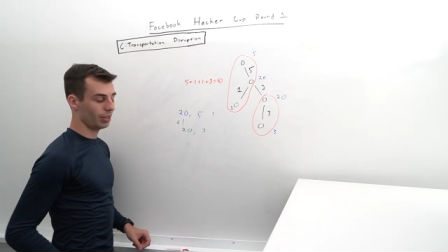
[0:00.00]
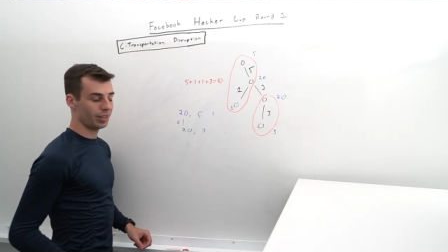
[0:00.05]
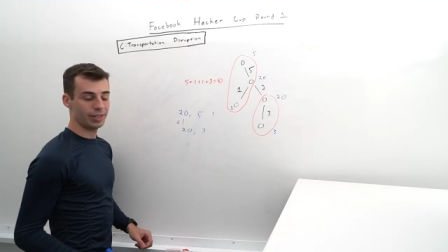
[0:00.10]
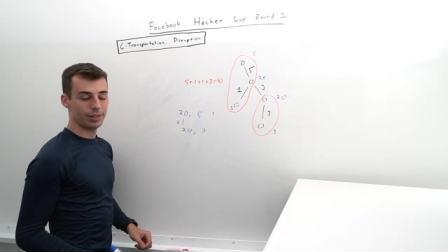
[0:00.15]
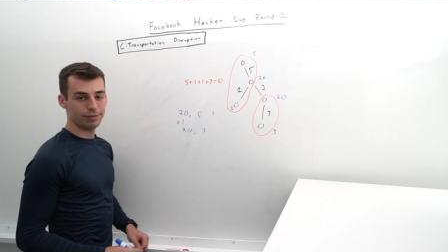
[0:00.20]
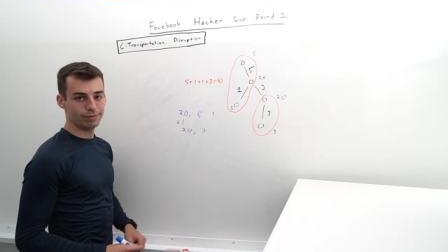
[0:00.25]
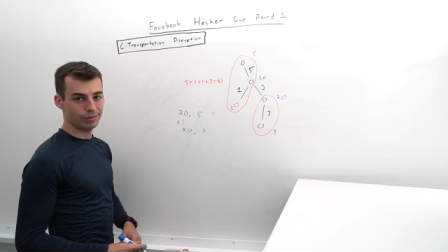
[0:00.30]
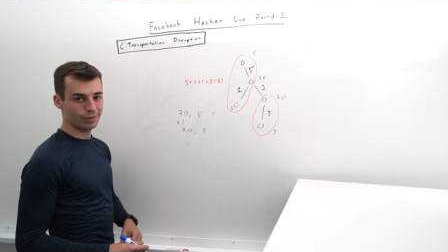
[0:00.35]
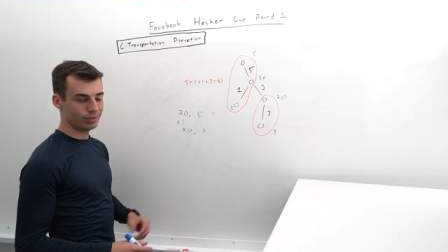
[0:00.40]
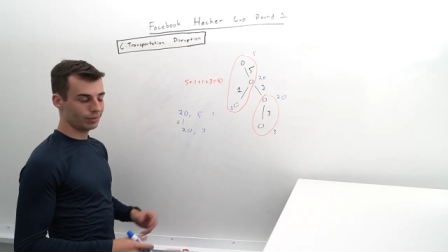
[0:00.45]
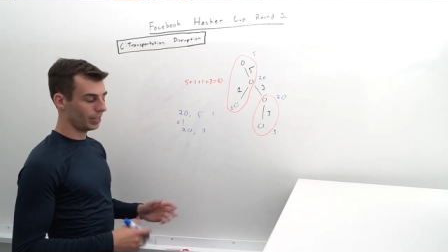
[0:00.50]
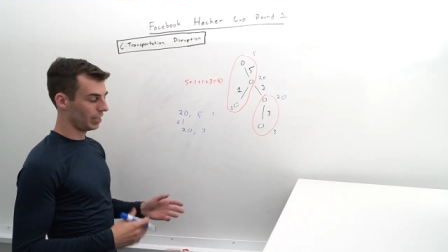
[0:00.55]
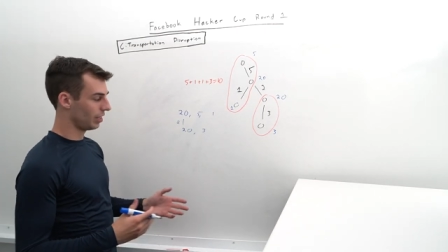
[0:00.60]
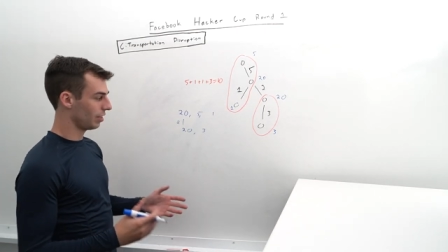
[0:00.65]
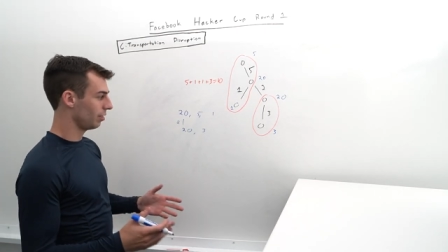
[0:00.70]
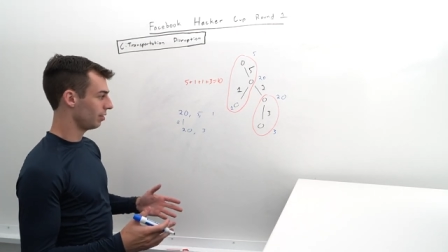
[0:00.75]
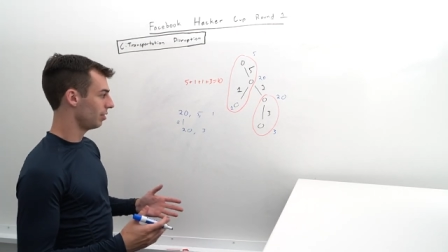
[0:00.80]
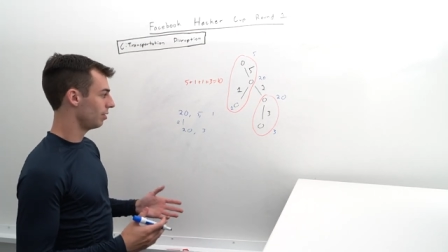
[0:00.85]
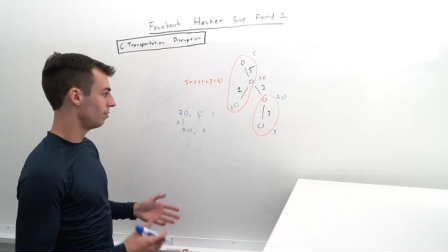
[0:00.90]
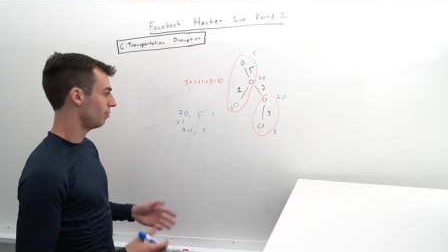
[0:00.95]
a
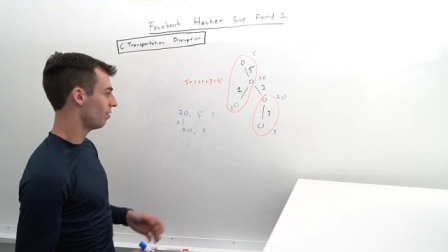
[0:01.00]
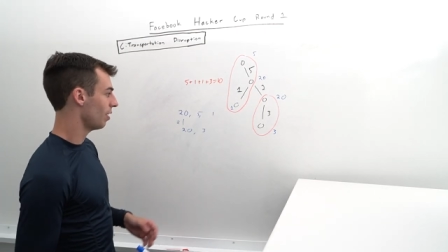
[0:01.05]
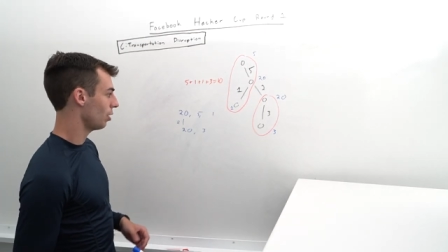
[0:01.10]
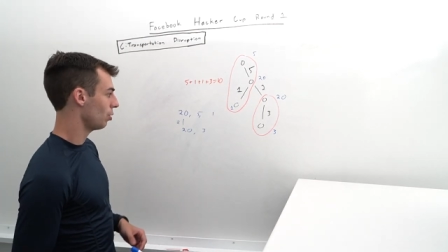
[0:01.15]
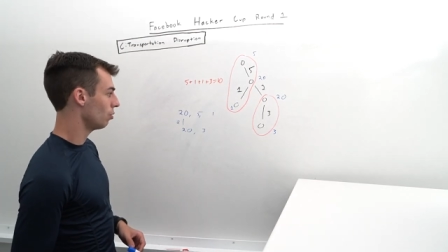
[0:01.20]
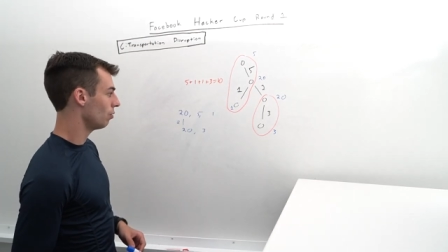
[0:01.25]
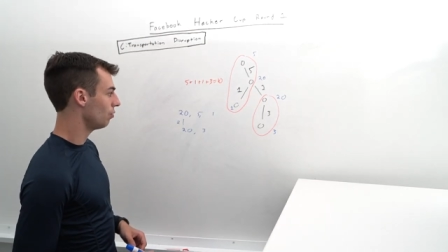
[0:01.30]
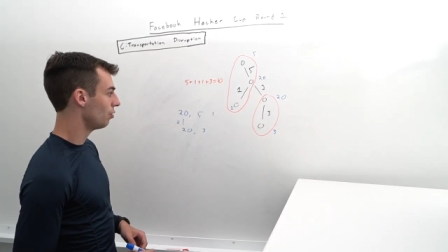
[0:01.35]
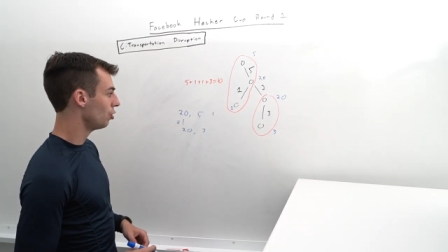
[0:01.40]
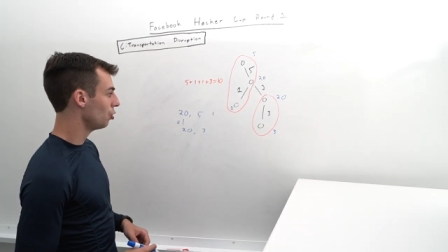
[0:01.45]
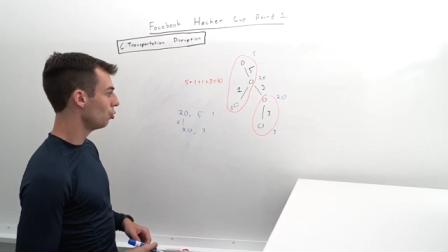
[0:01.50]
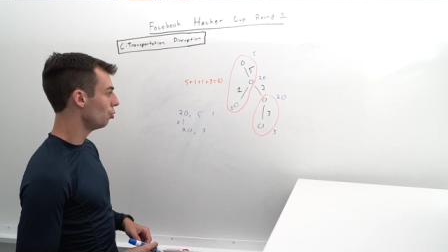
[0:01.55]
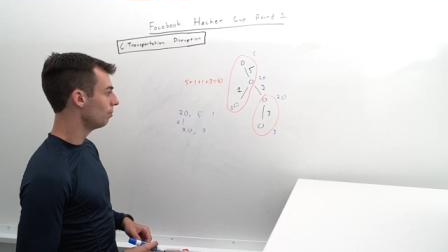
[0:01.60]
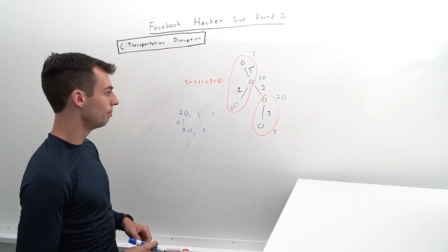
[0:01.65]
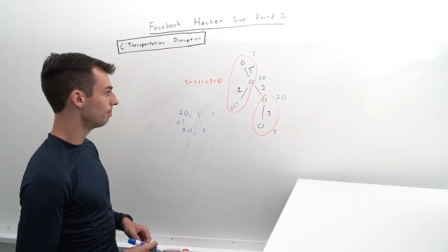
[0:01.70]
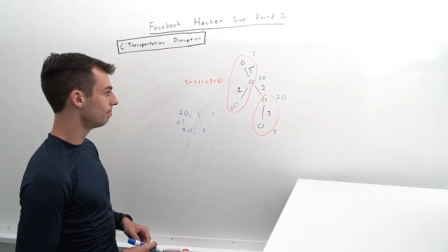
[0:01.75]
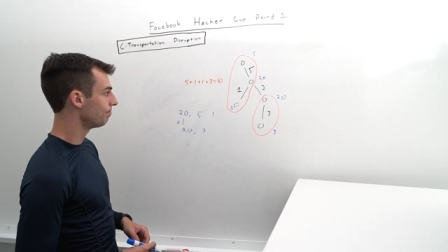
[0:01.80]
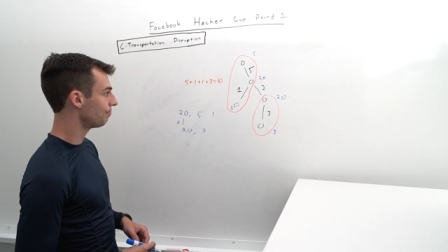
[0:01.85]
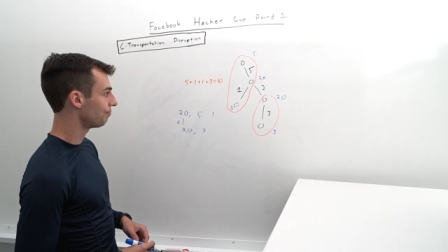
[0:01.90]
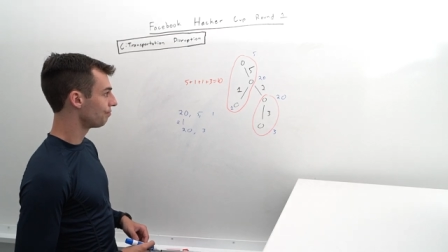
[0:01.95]
like, value of 2.